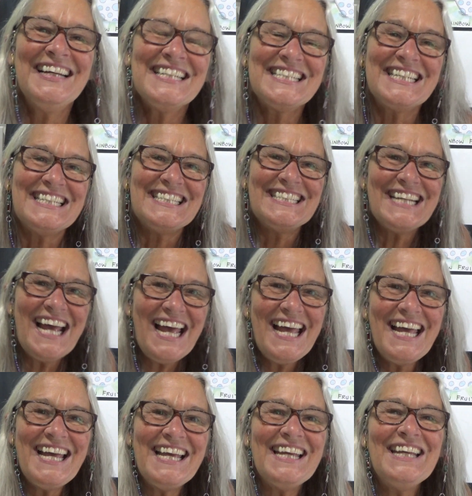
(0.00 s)

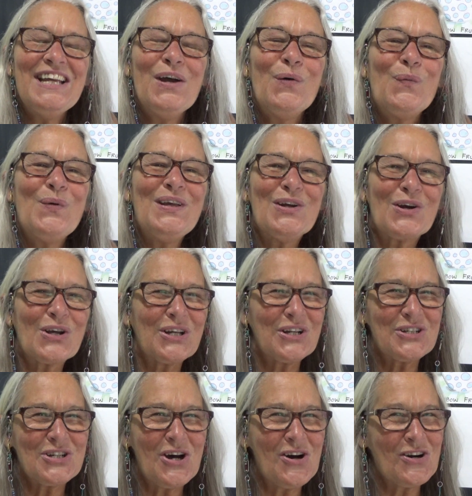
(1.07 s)
Today we are going to
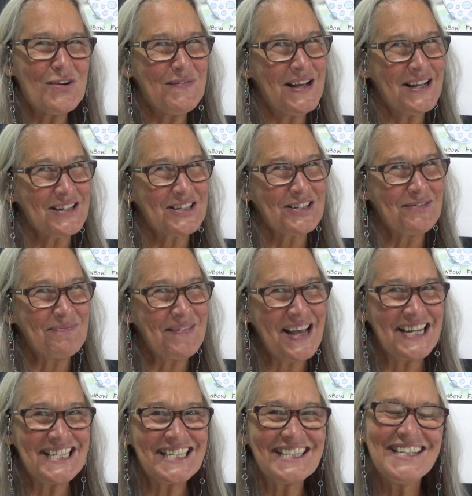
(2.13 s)
talk about some
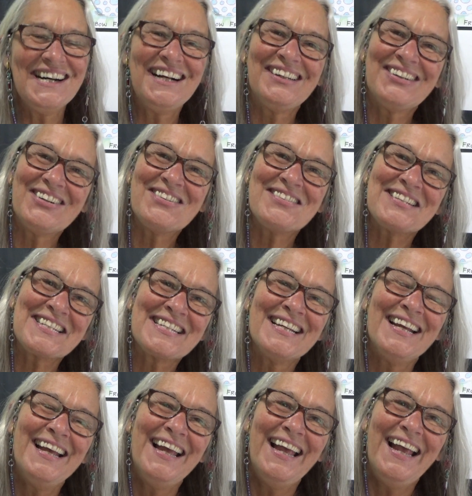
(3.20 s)
magic colors,
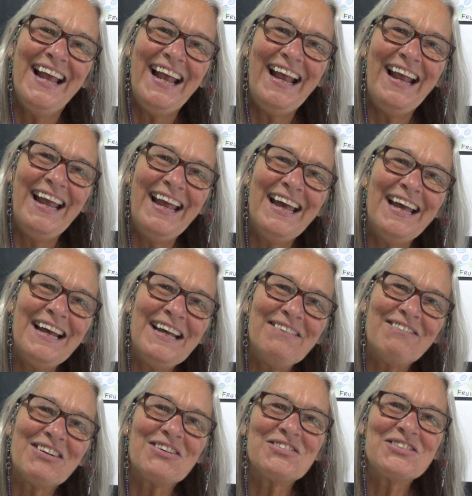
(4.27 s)

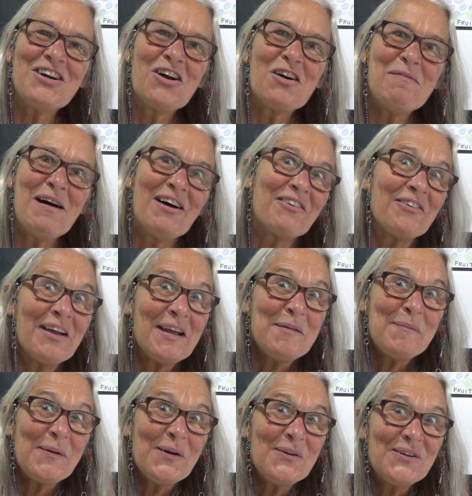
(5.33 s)
and we're going to talk about
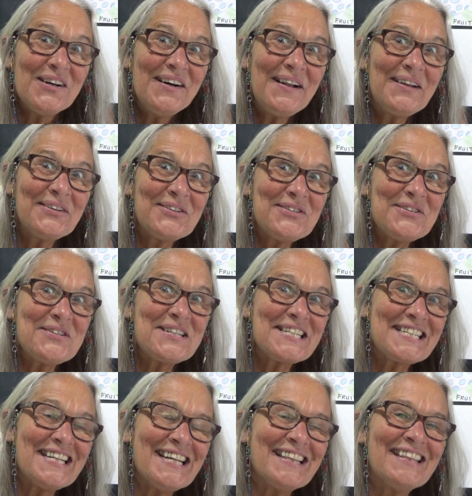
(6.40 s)
rainbow
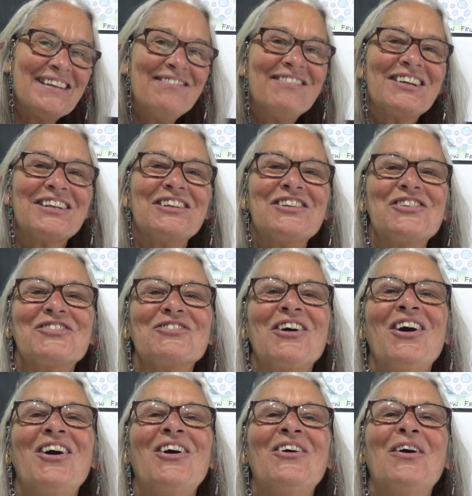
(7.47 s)
colors, and then we're going to
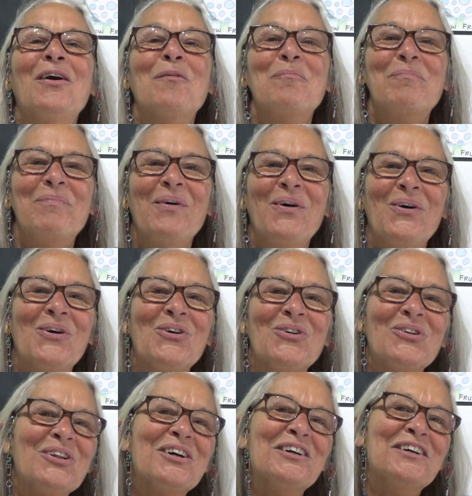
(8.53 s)
draw a
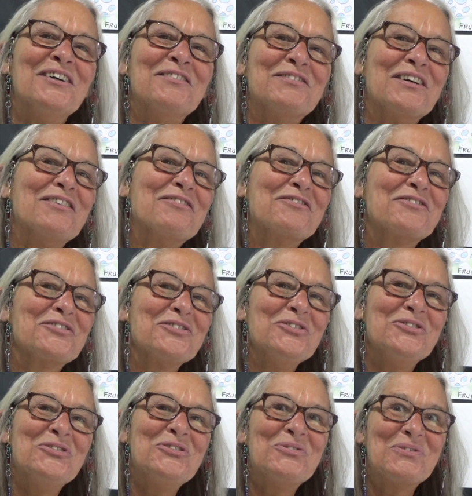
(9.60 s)
bowl of
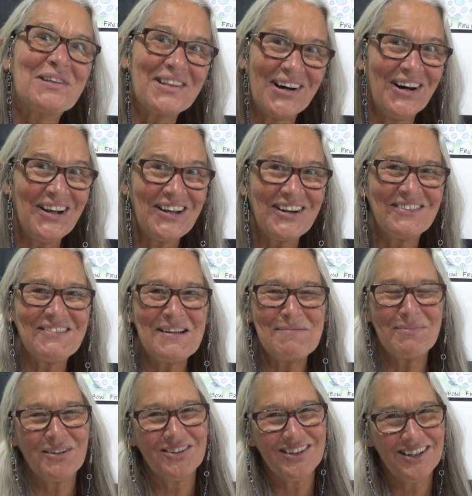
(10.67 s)
fruit with all our
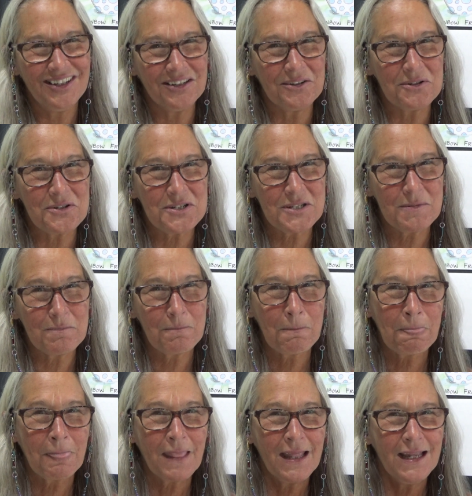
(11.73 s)
rainbow colors.
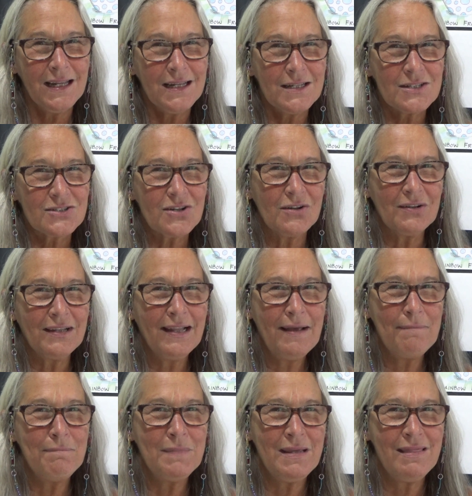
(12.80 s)
So
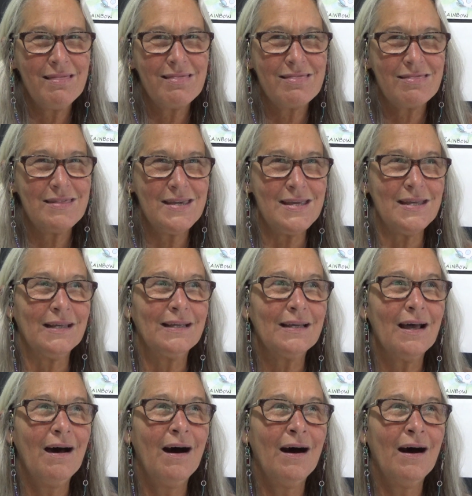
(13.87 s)
let me think.